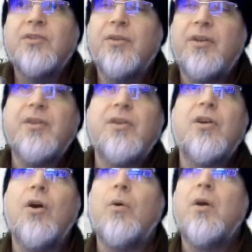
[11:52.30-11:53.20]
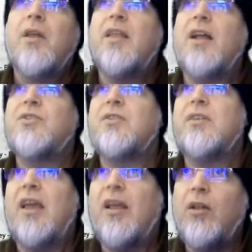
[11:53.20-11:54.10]
So there you go.
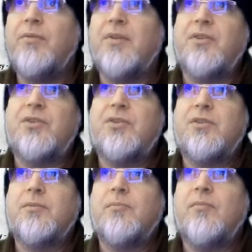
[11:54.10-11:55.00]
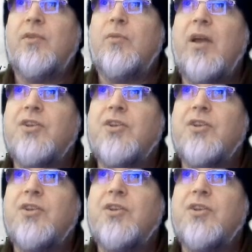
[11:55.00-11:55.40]
That's Elvis, right?